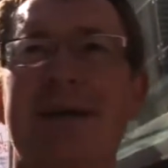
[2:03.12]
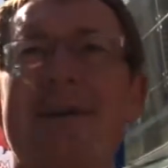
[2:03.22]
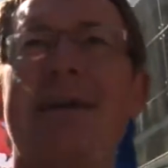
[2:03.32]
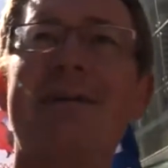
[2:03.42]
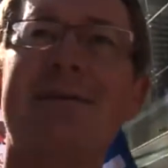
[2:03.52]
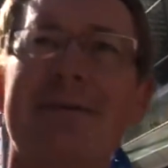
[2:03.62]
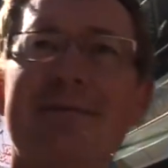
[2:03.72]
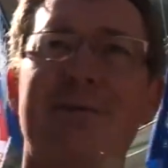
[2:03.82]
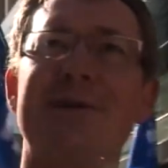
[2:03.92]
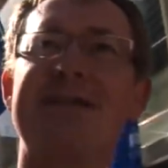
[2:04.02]
come together and
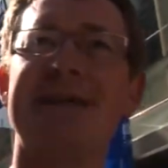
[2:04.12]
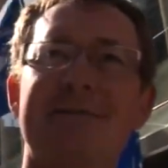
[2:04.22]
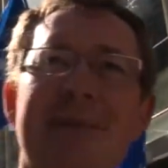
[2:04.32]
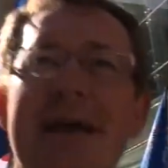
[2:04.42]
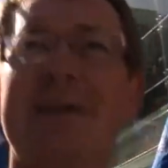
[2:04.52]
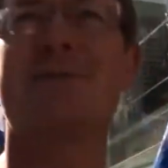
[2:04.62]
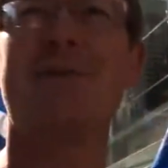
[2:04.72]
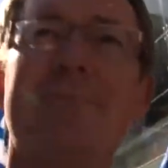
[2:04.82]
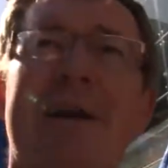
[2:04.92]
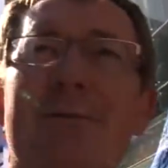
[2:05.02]
voice their demands
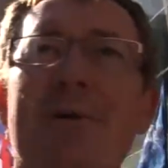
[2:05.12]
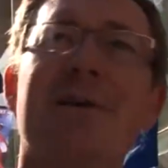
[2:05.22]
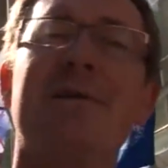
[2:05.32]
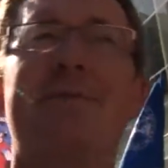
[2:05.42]
for a better world,